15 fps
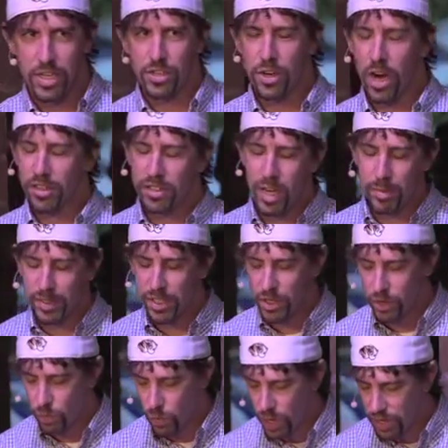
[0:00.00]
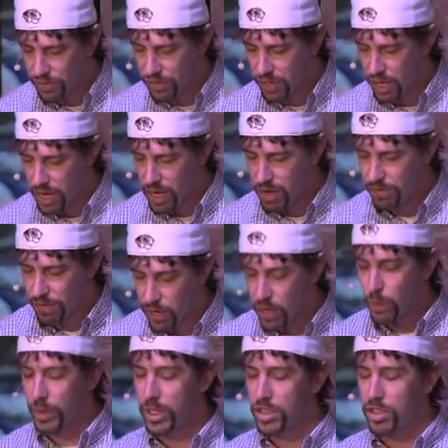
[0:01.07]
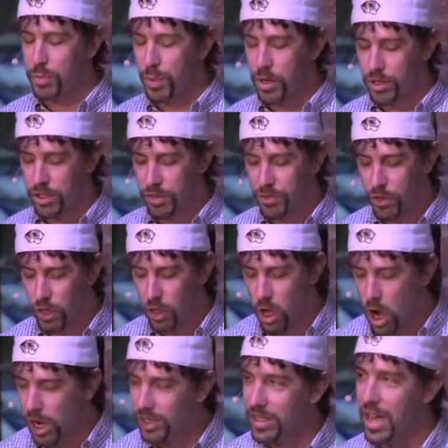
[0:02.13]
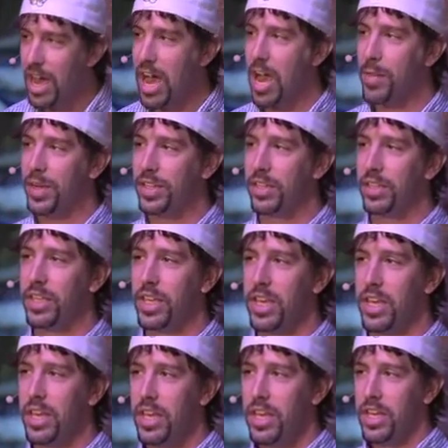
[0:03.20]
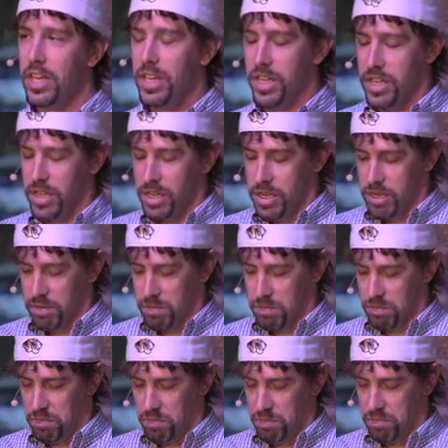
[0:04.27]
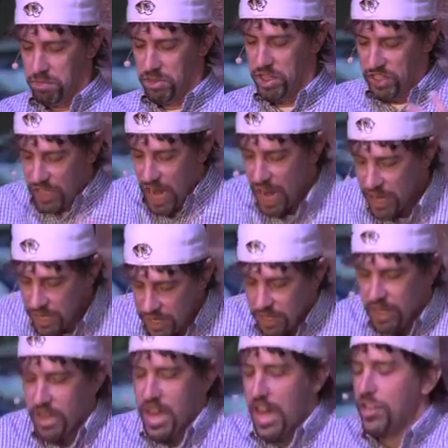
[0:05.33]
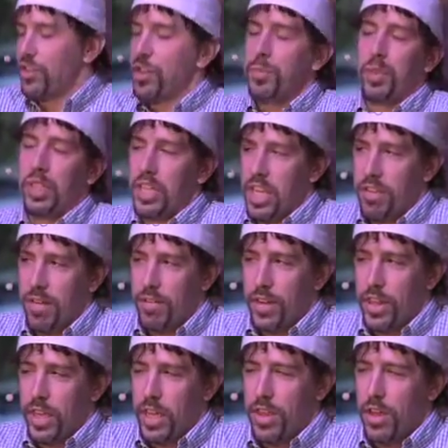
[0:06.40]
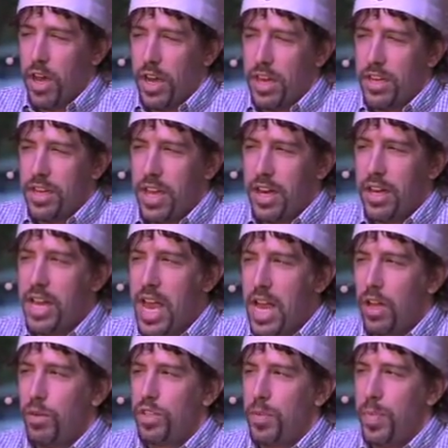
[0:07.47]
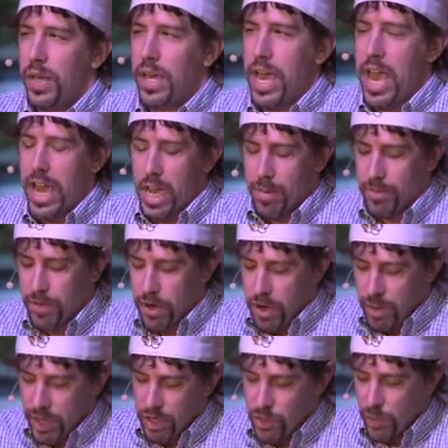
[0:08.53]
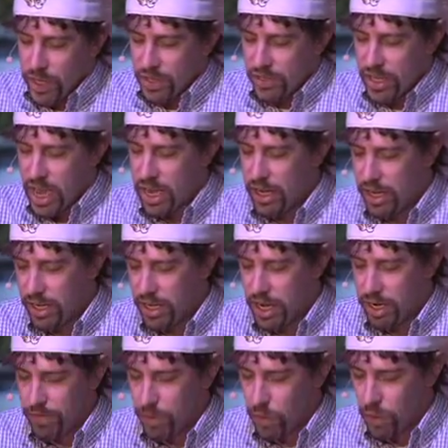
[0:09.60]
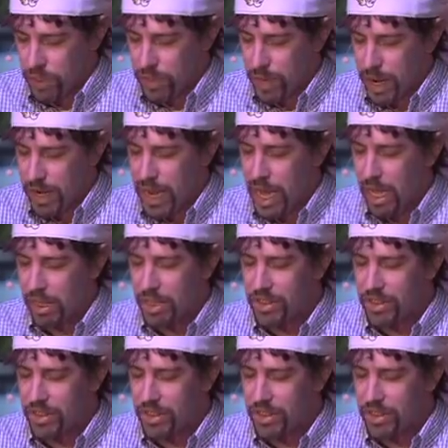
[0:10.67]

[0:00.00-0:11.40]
Charles Templeton was a very religious person for a long time until he decided he didn't actually believe everything he thought he did, and hell was a big hang-up for him. Here's what he said in an interview once about hell.